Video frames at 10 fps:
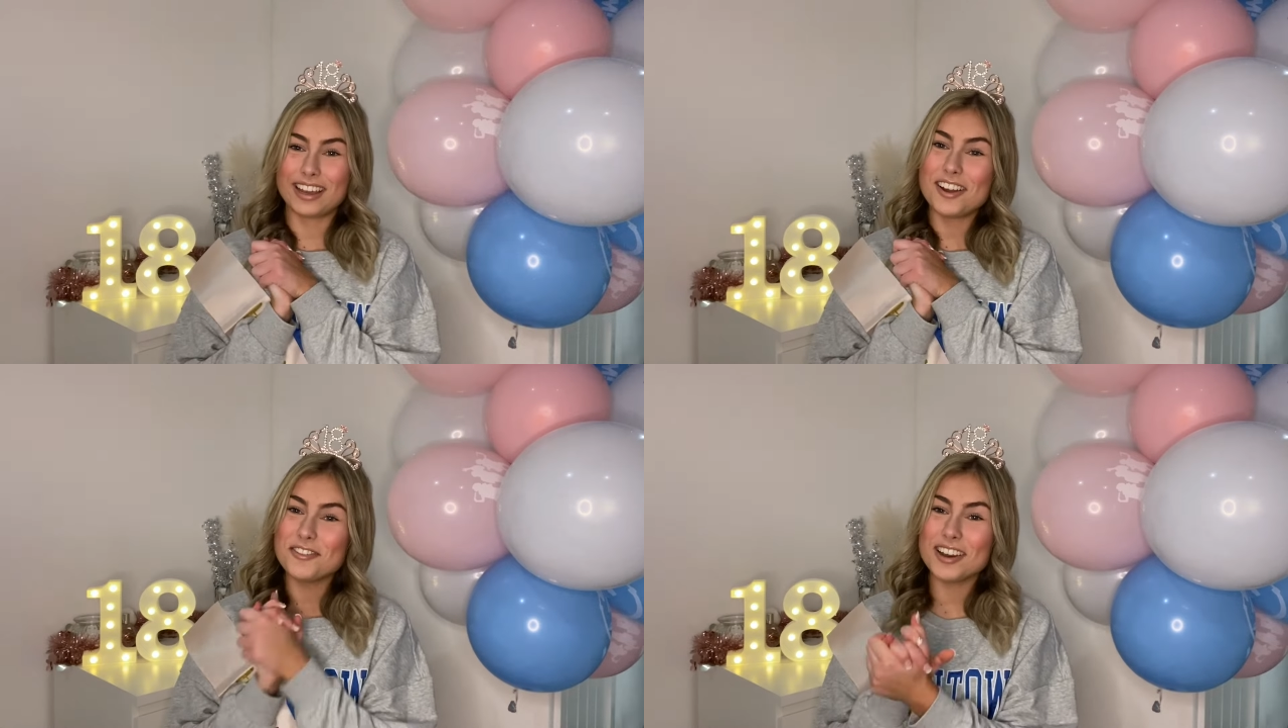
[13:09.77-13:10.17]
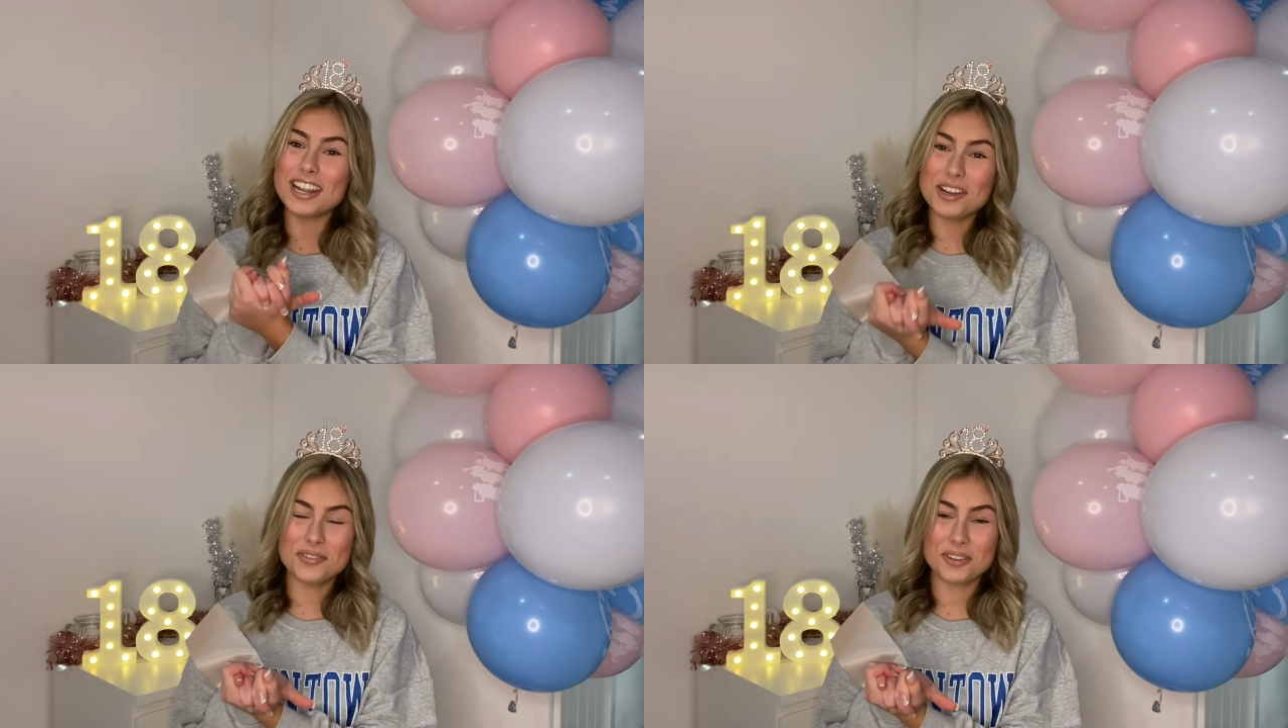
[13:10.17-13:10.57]
I really
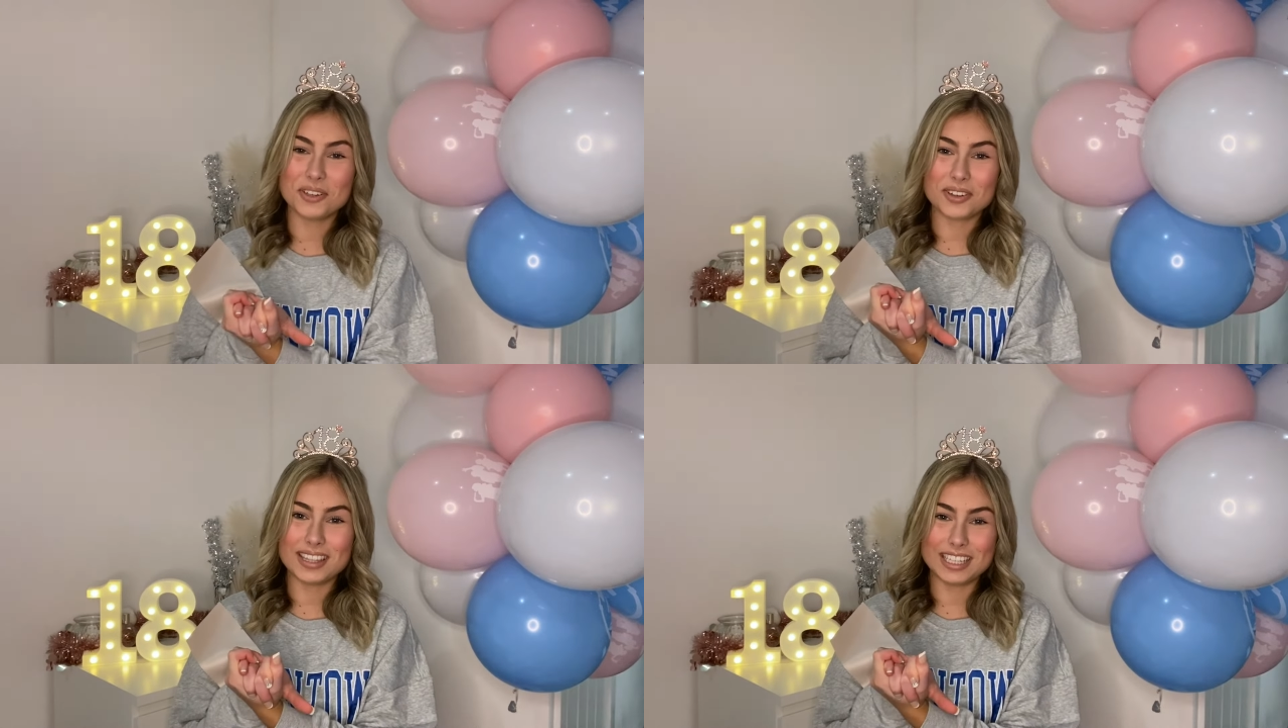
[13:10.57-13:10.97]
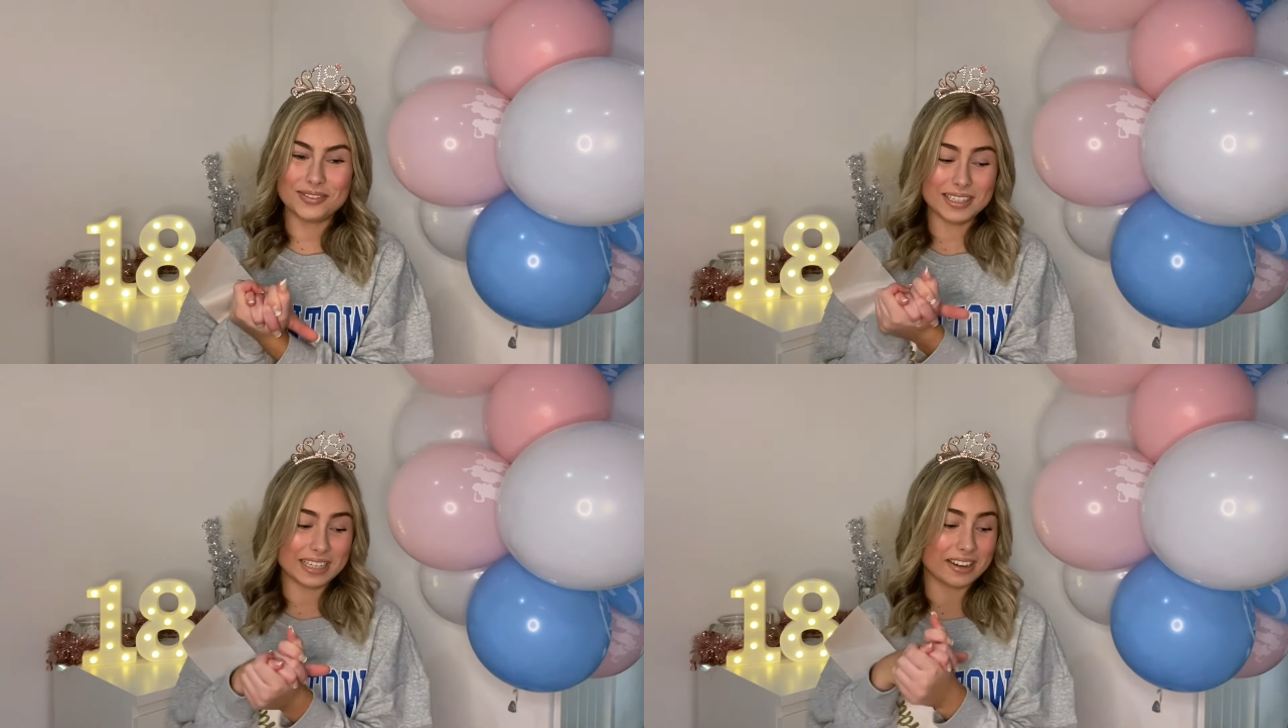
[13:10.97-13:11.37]
hope you enjoyed this
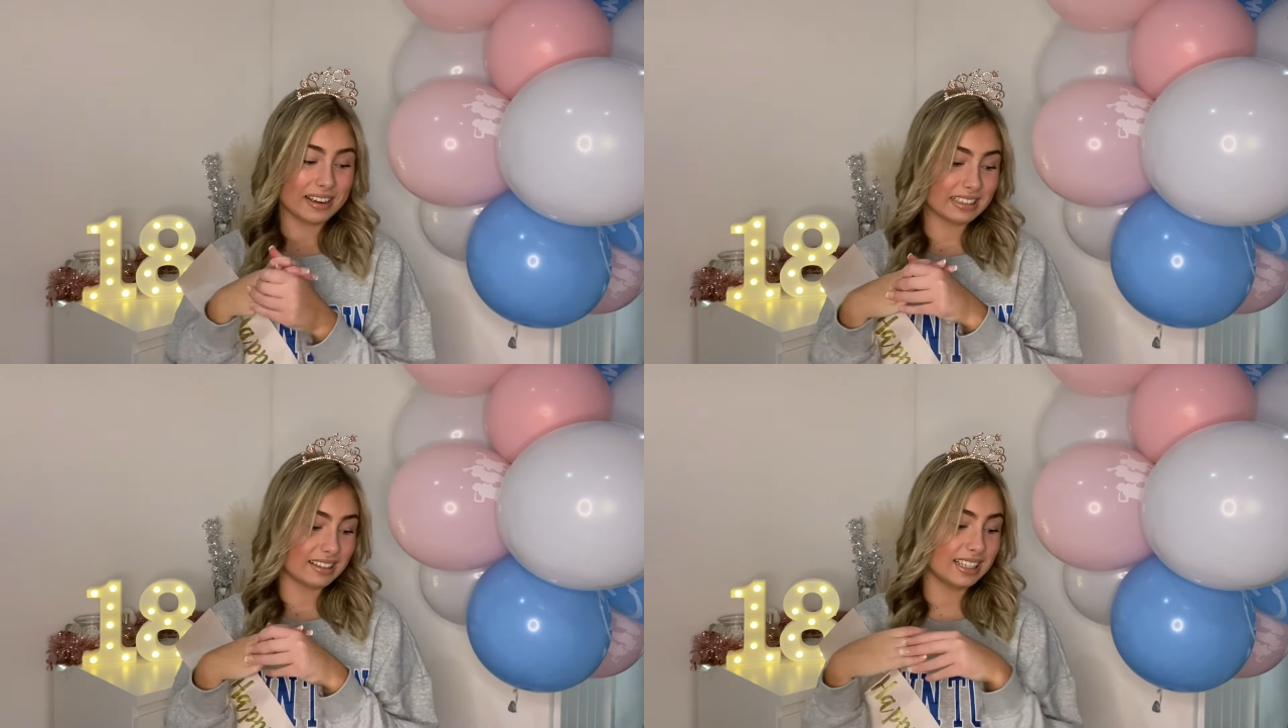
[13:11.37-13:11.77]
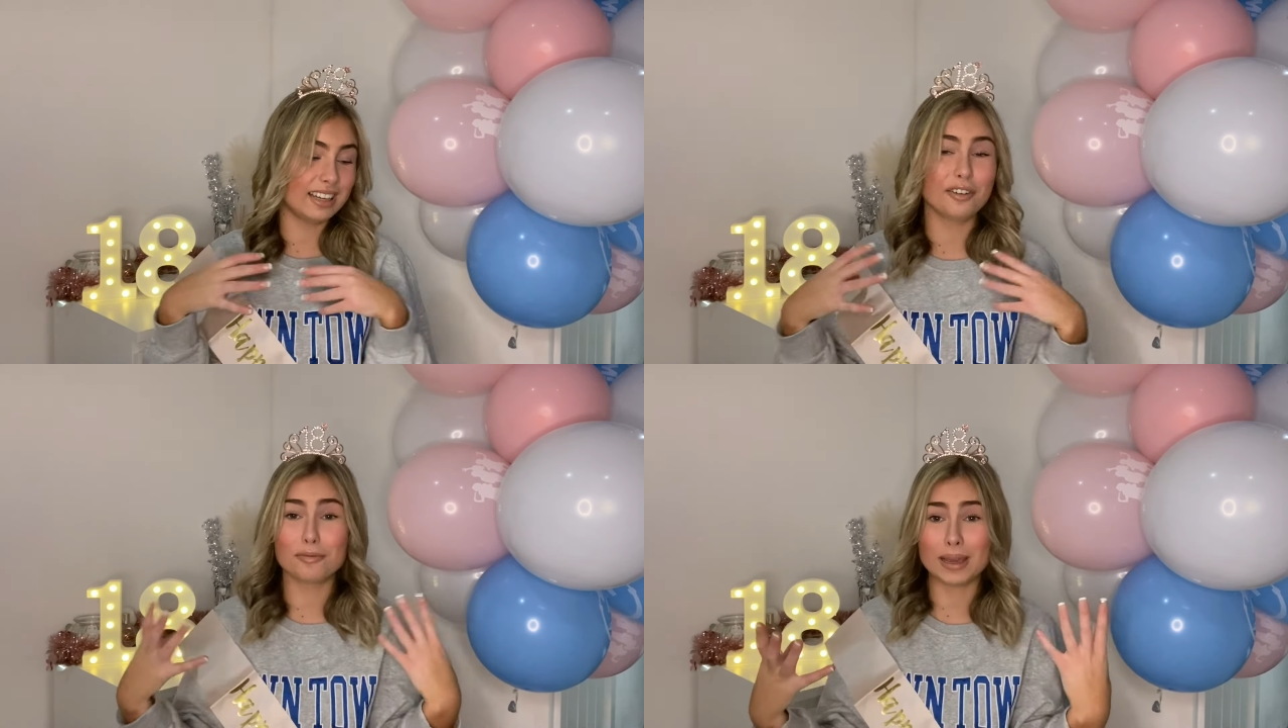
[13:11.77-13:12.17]
video as I
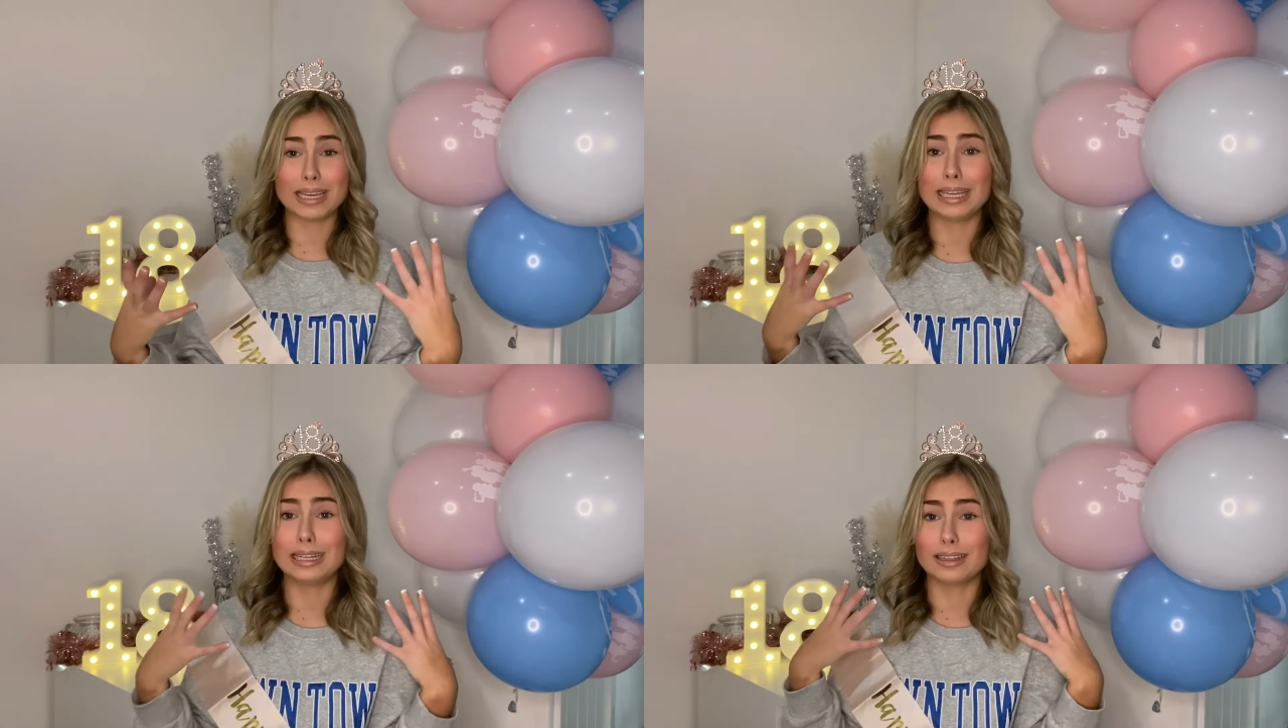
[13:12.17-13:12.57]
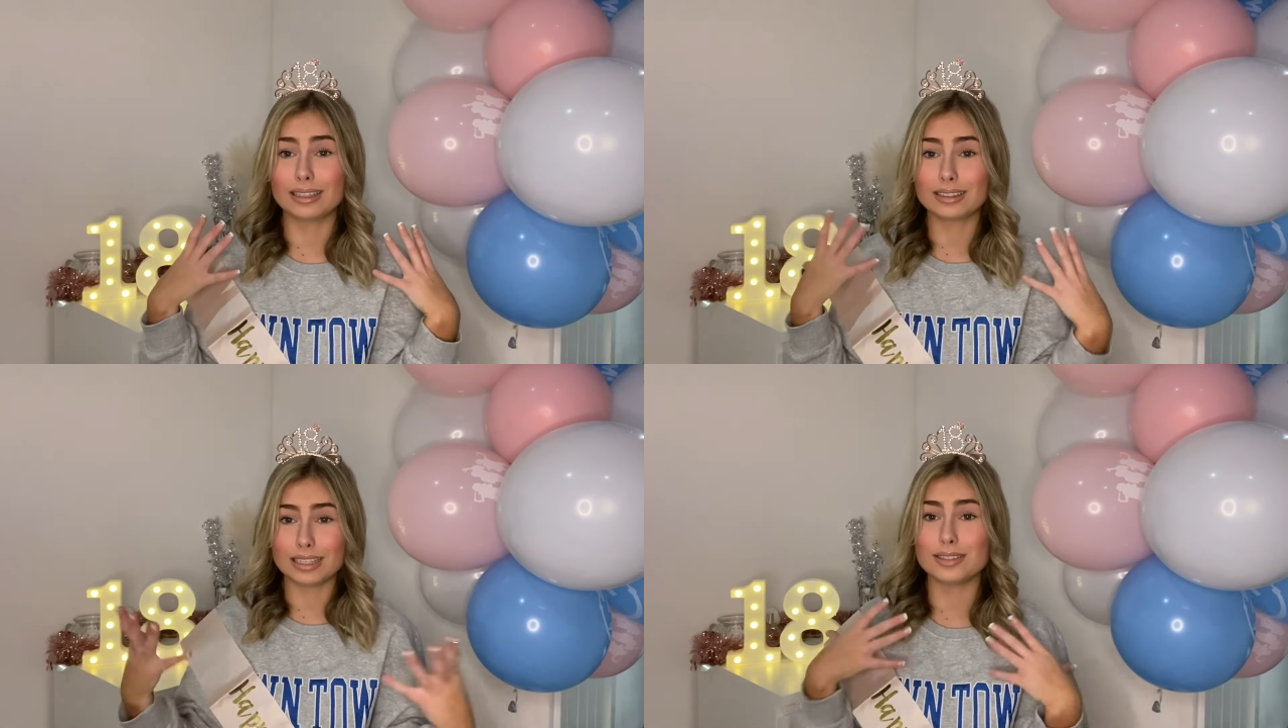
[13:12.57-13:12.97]
love making
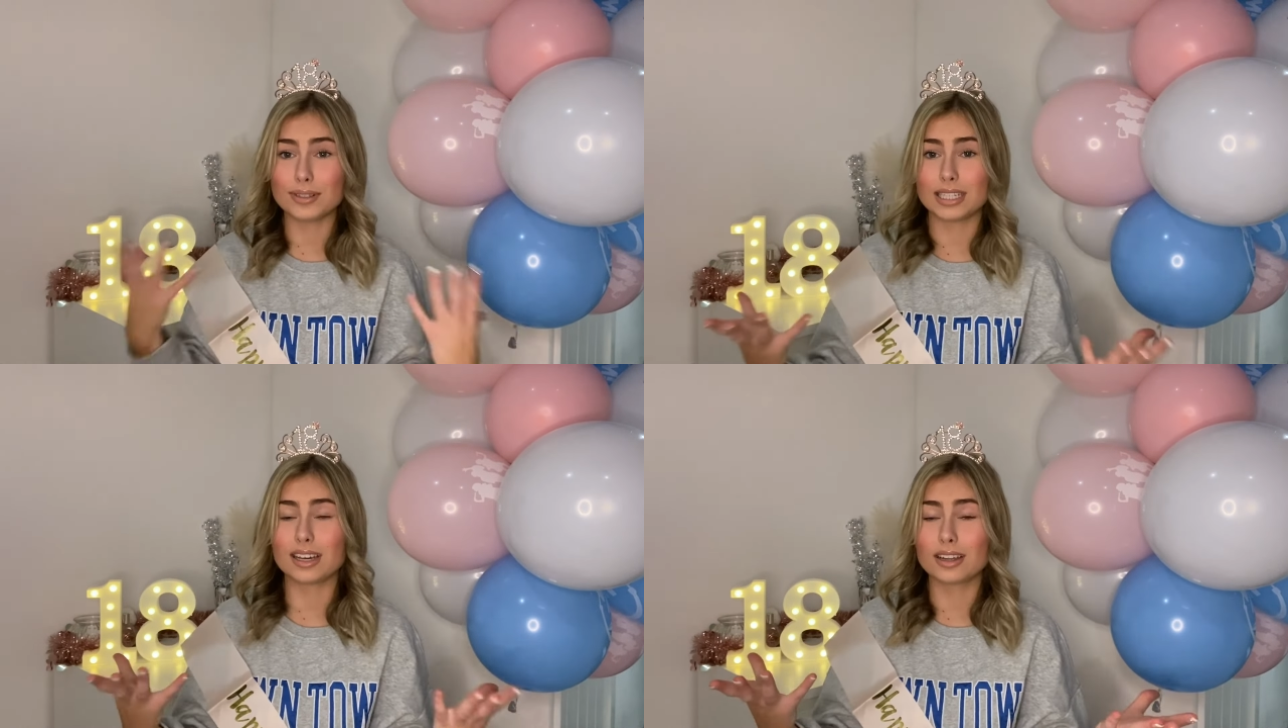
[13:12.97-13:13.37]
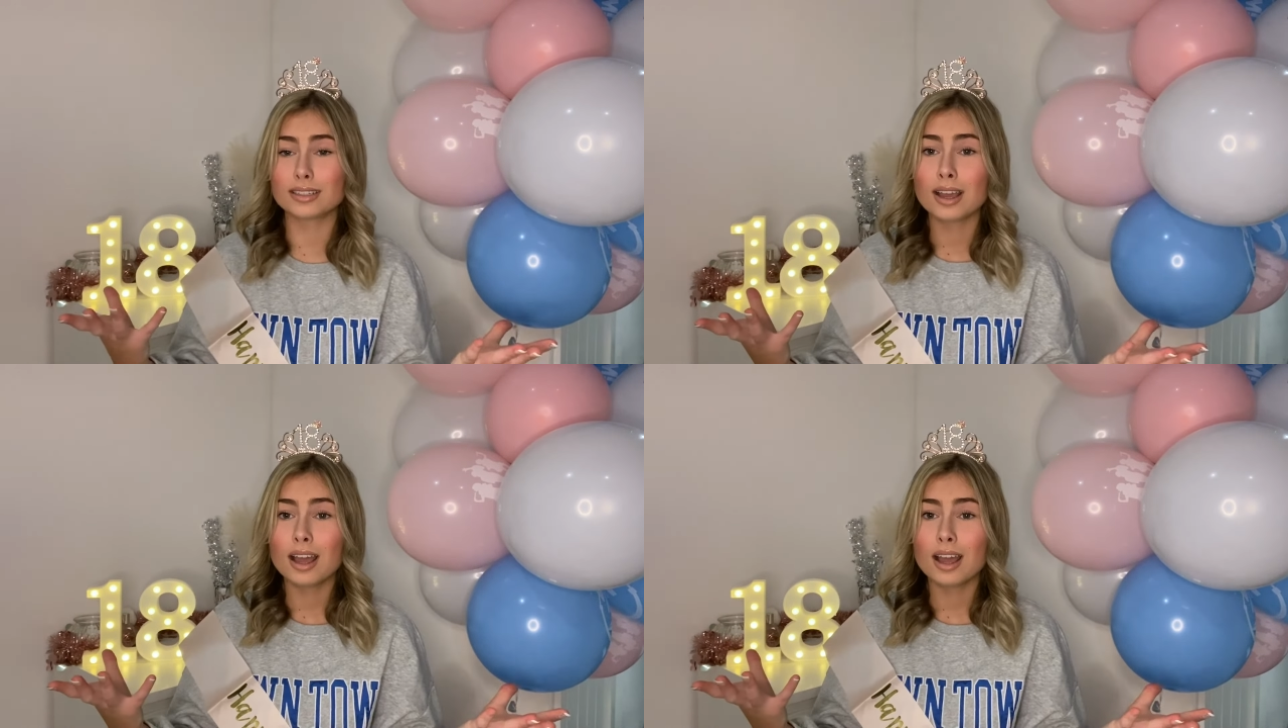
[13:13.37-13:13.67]
like these videos.